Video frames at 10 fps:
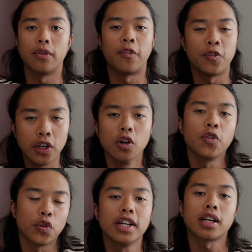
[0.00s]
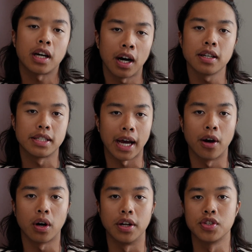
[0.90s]
Feel free to cut
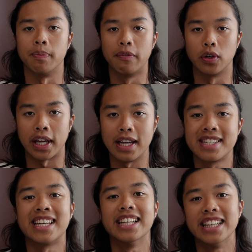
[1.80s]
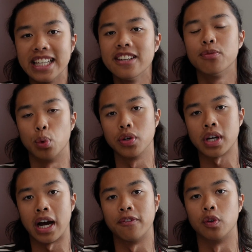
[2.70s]
down on some of your case to leave more
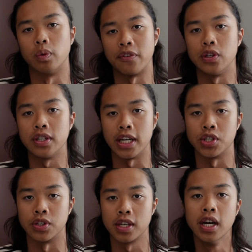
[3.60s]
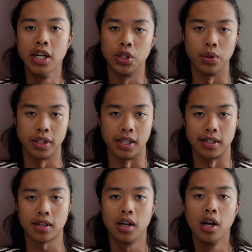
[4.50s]
time for refutations to
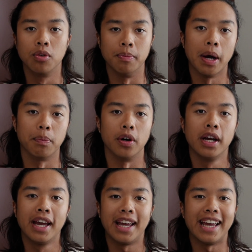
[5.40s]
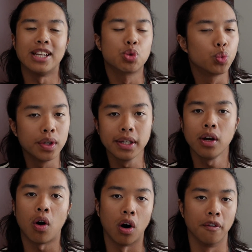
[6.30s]
exist. Remember, It's really
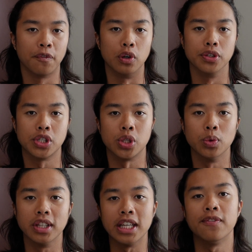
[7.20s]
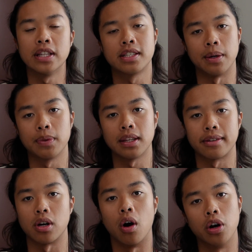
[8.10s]
harmful to leave in something
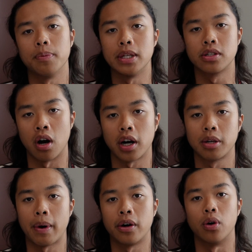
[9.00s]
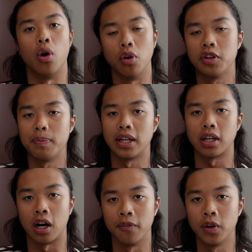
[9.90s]
that's already been talked about, already been
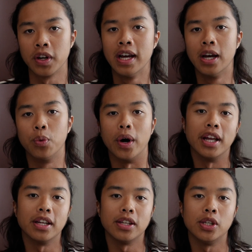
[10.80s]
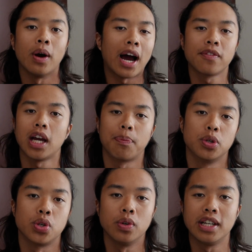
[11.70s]
covered, when you have the
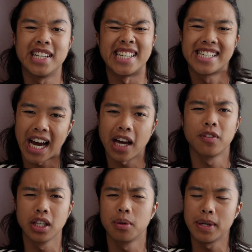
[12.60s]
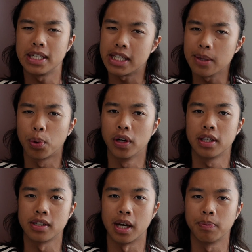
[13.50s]
opportunity to dive a little bit deeper
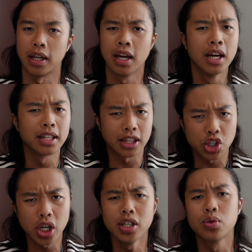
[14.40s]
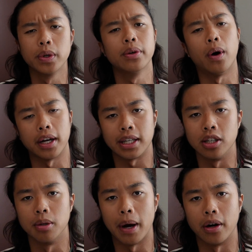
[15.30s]
into something that the judges really want to
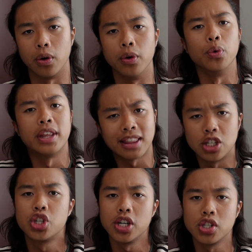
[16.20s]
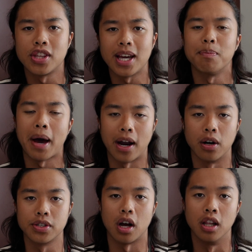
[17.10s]
hear about or that the judges think
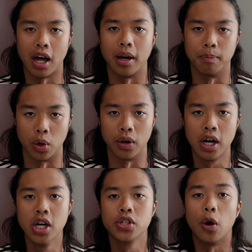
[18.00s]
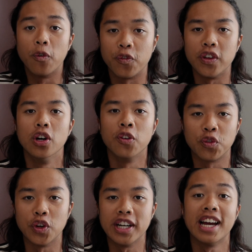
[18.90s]
matters a lot more. So feel
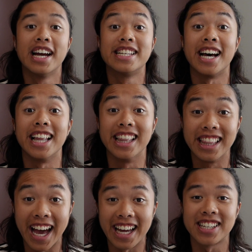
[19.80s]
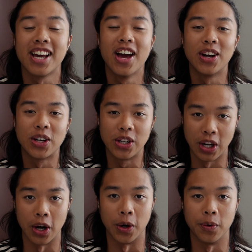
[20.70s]
free to let
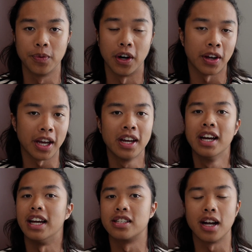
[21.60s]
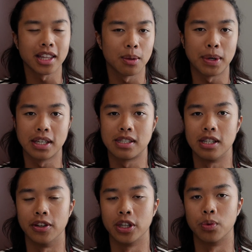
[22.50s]
go, okay? It's not the biggest
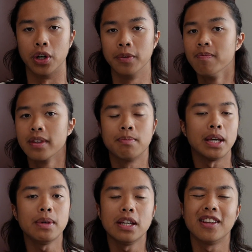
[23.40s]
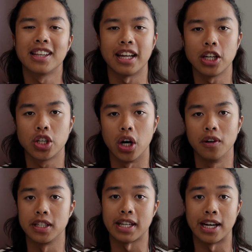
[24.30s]
deal in the world. Maybe even letting go
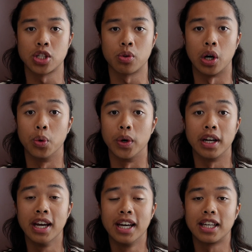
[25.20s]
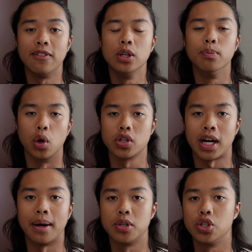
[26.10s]
of a status quo would give you more
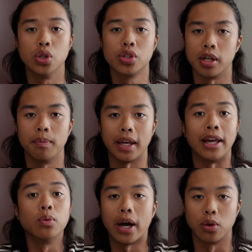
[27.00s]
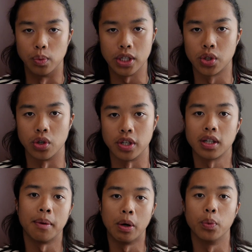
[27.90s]
time to do some in-round research
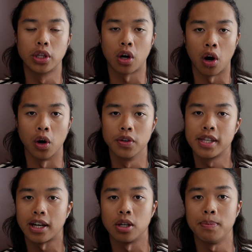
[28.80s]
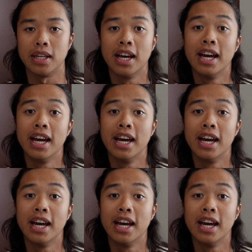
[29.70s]
and come up with cards that could be